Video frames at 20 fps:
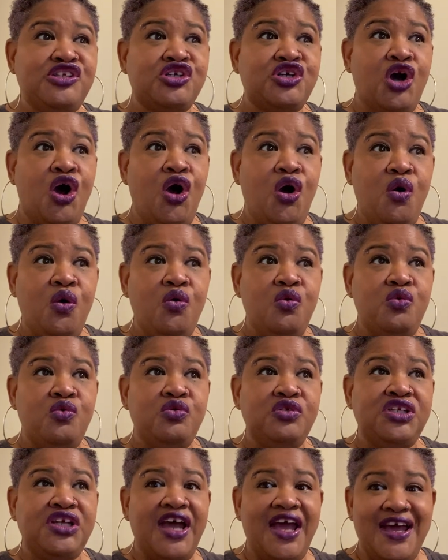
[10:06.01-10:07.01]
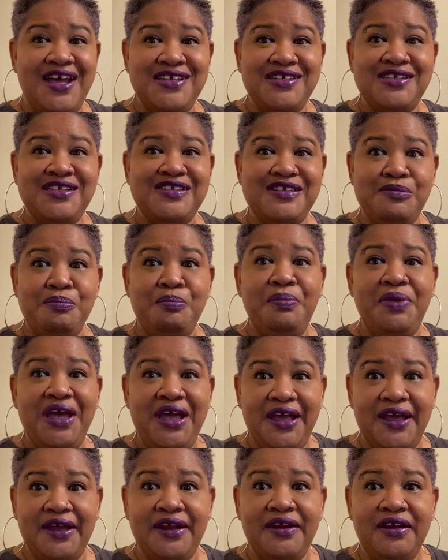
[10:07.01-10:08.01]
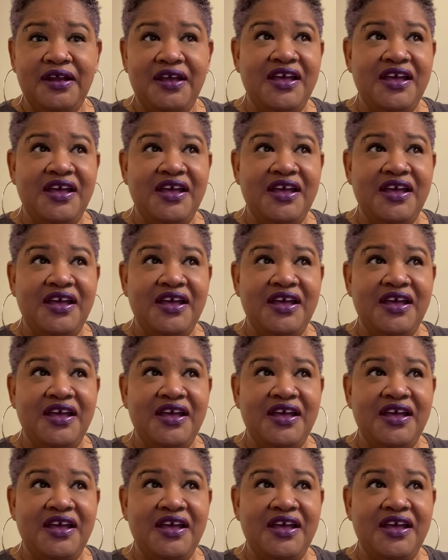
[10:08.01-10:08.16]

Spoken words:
cold as it's been.